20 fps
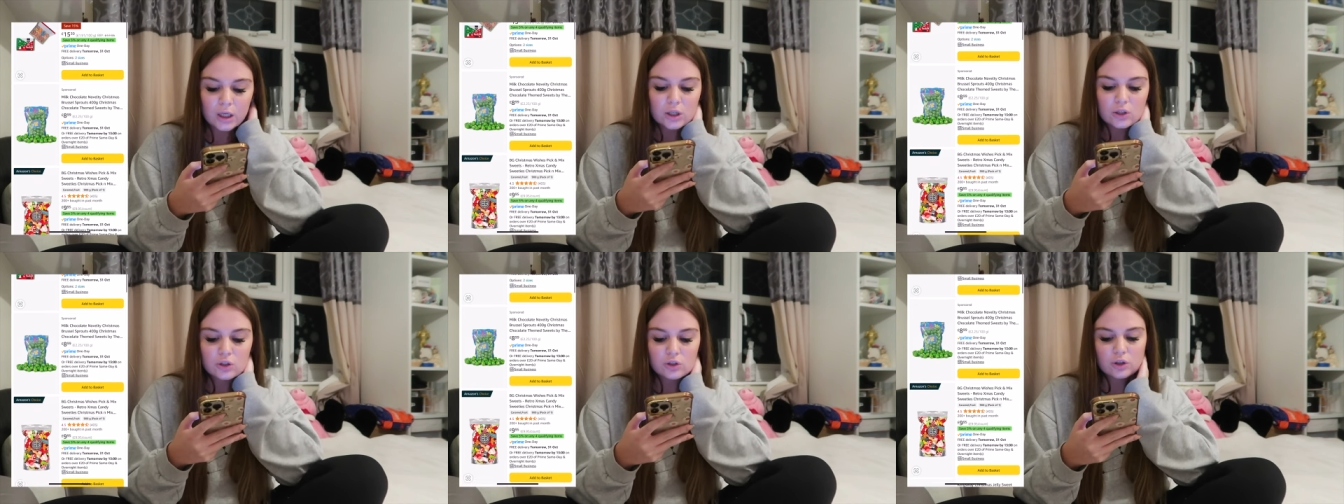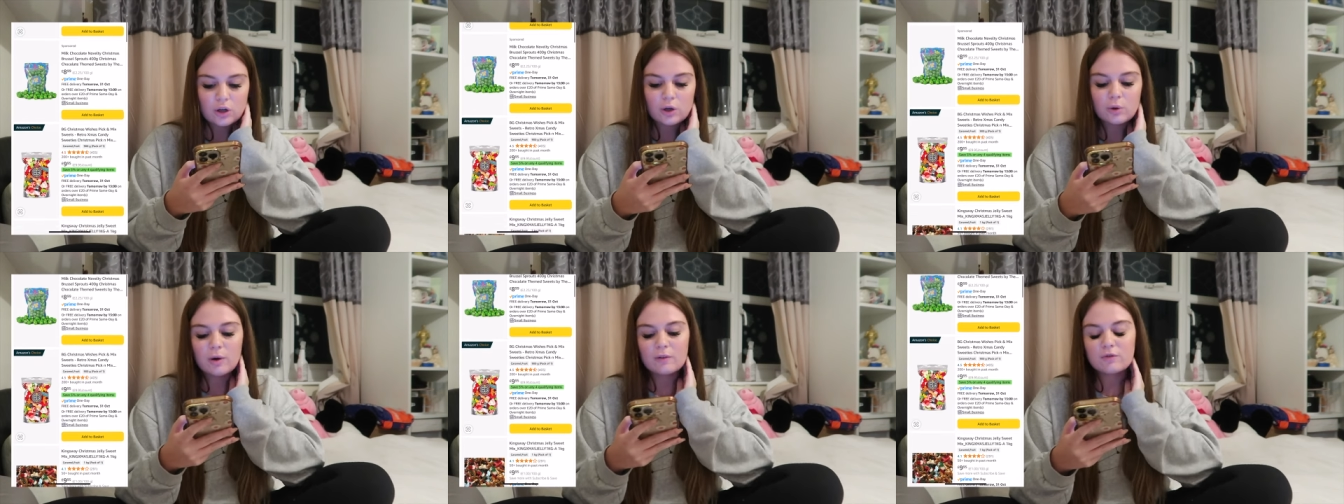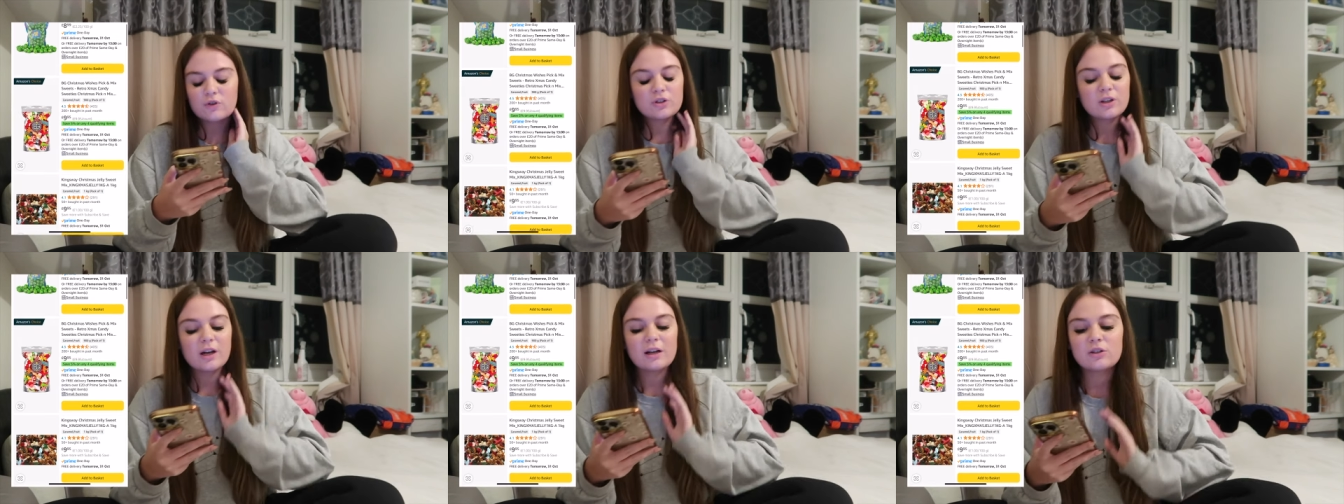So I've
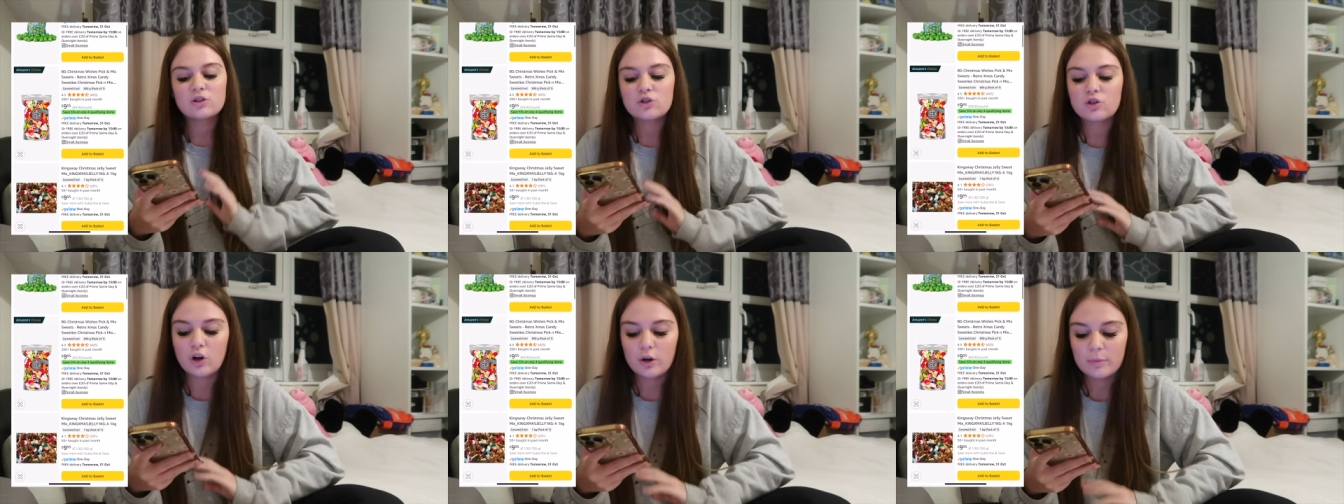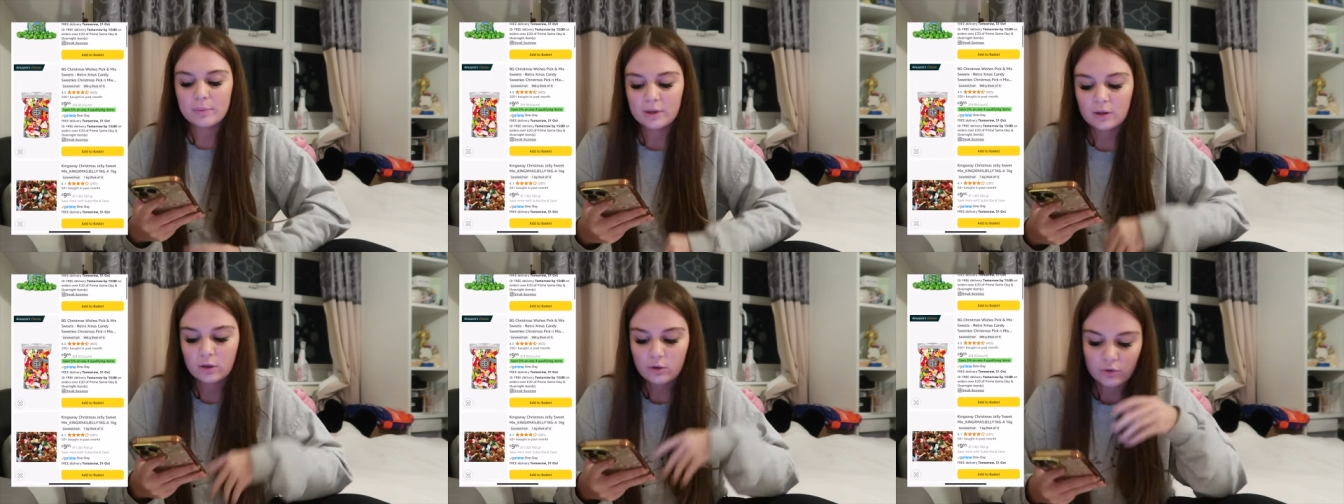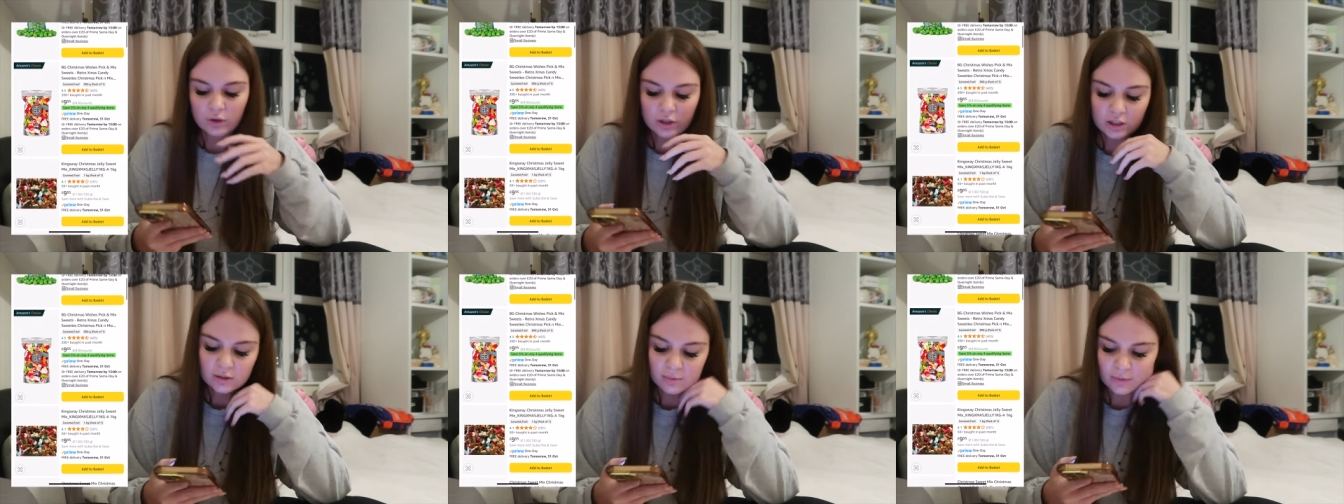just had to type in
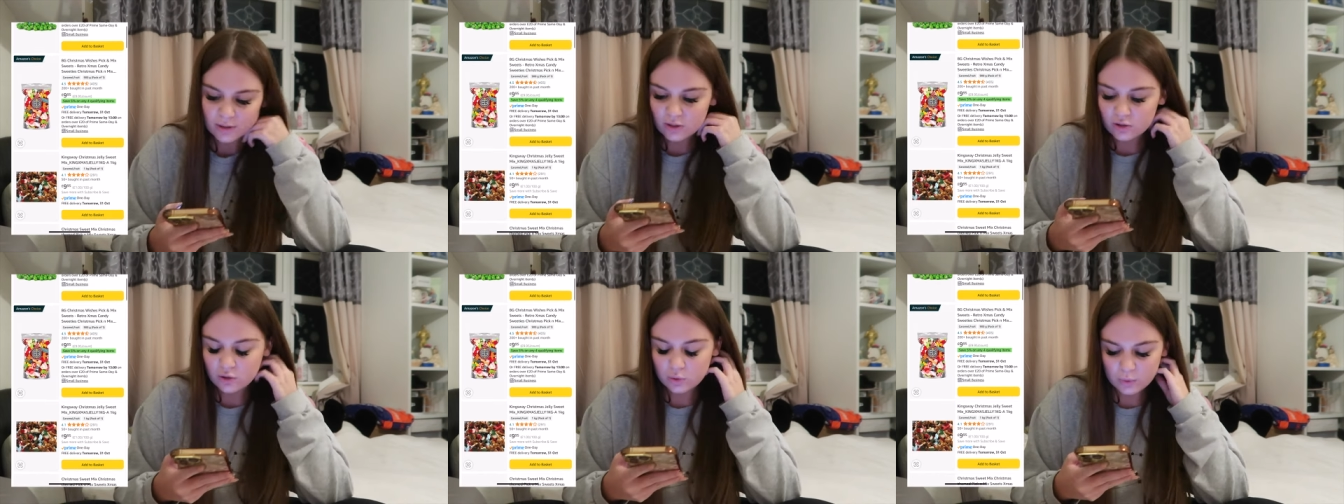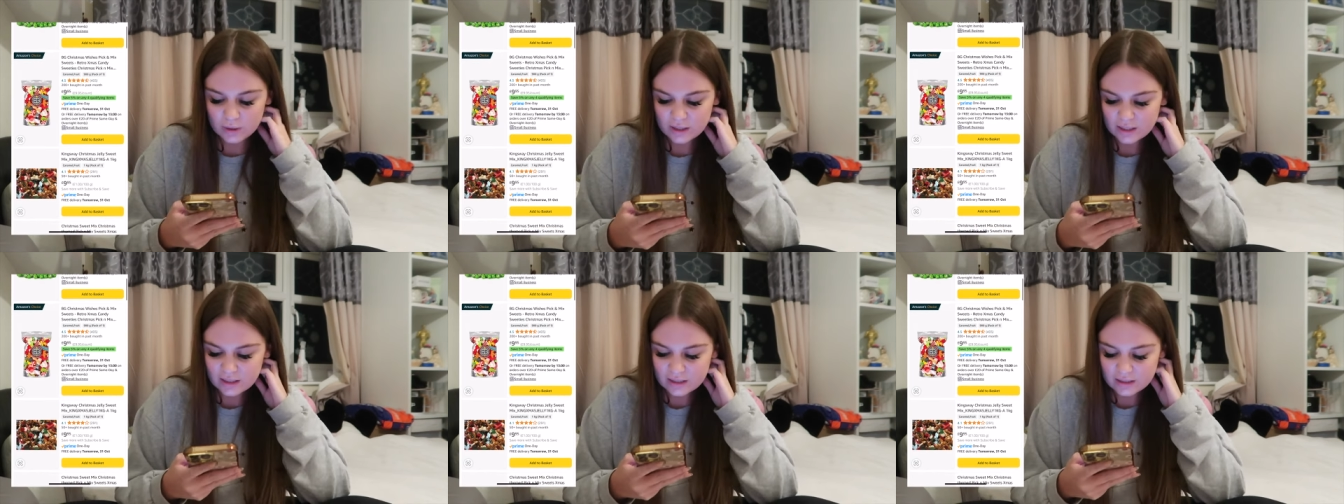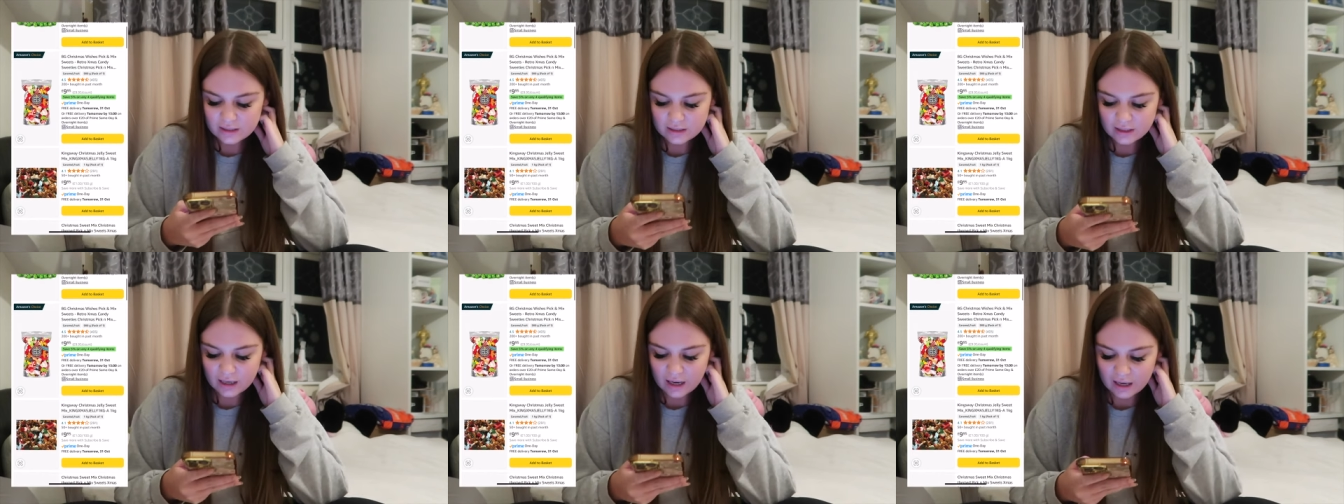Christmas sweets